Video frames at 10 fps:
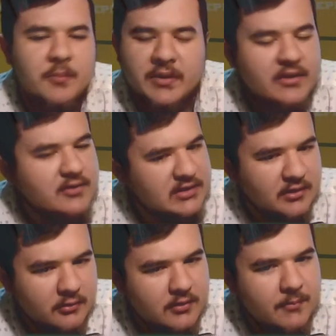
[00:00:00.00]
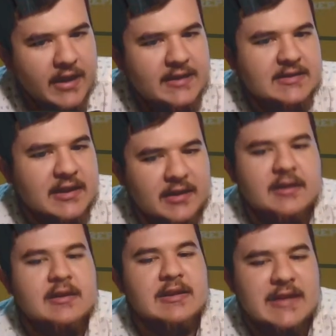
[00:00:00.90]
but there still remains
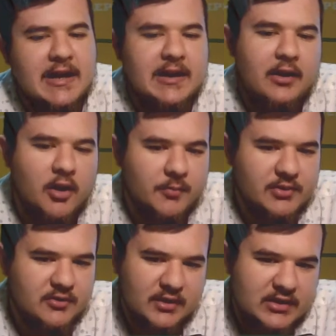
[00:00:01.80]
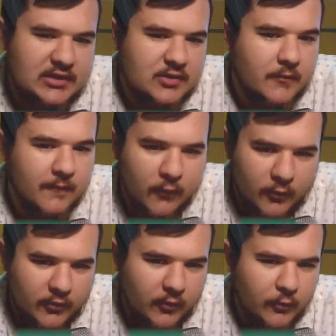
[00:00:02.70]
hidden attacking opportunities
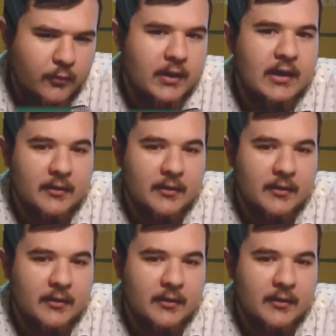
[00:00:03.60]
for you.